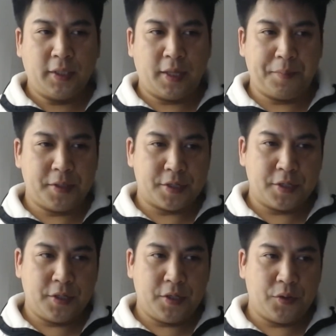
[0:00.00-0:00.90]
that means
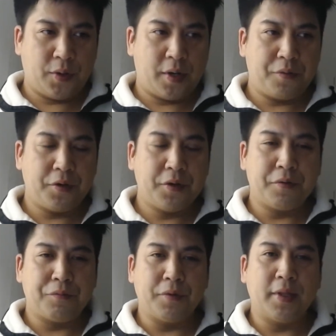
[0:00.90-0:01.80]

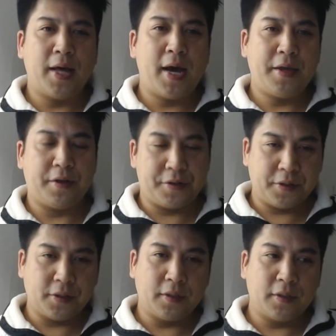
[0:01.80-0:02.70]
you rely on